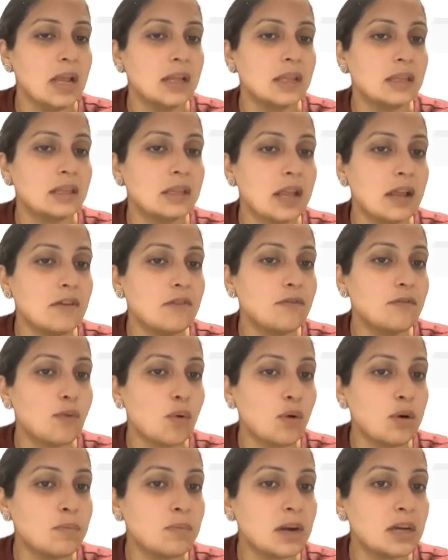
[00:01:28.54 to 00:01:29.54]
Then
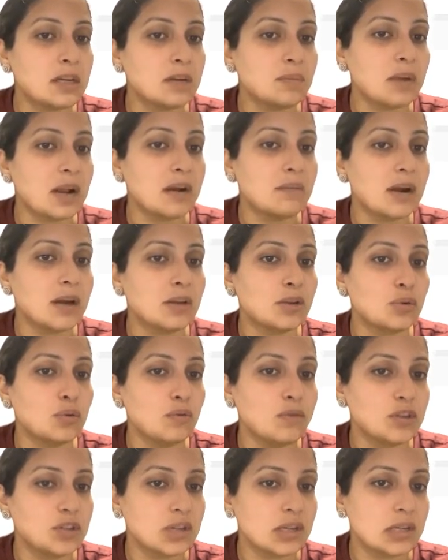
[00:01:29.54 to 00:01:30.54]
4 multiplied by 2
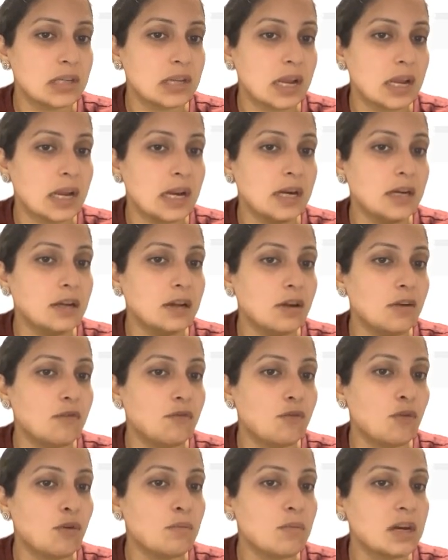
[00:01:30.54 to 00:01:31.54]
which is 8,
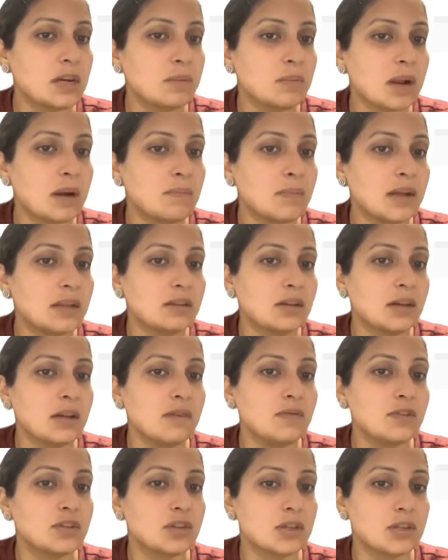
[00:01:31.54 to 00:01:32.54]
4 multiplied by 3
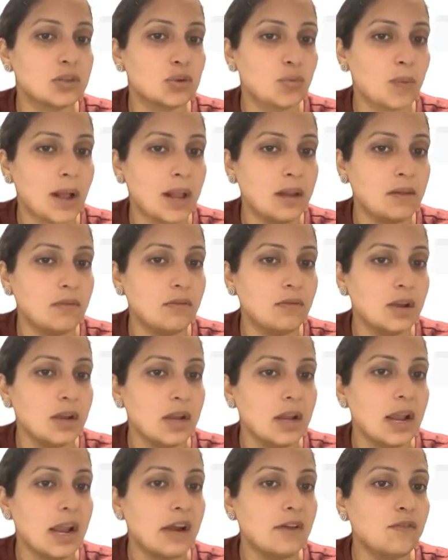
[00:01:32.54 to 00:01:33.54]
which is 12
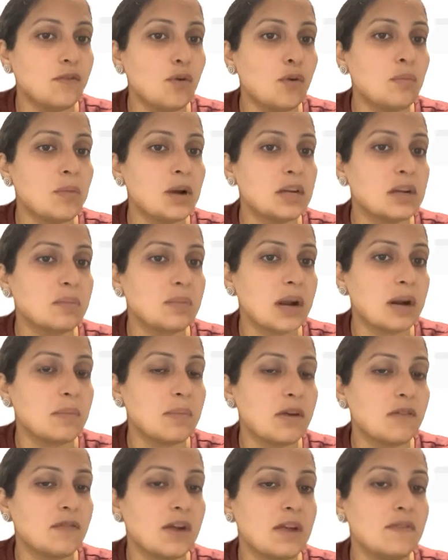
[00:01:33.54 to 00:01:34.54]
and 4 multiplied
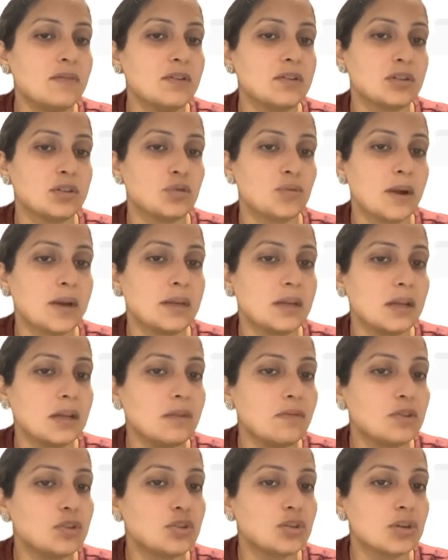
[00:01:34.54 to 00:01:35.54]
by 5 which is 20,
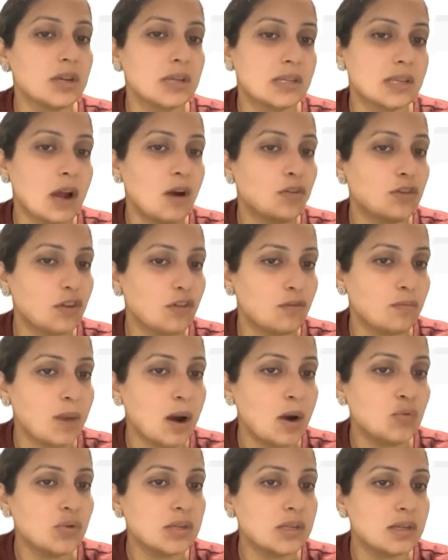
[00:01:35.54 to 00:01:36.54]
which is out of
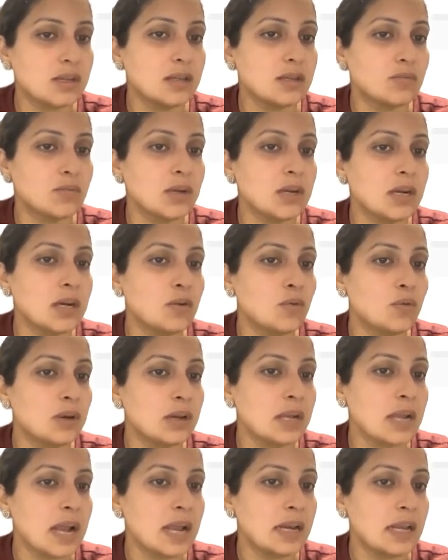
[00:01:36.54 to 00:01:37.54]
bounds since we need
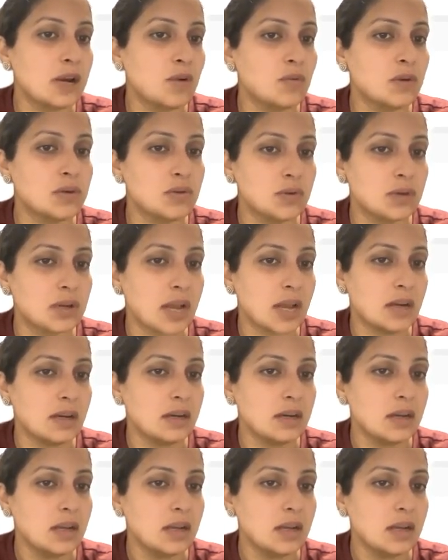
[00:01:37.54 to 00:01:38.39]
only n equal to 10.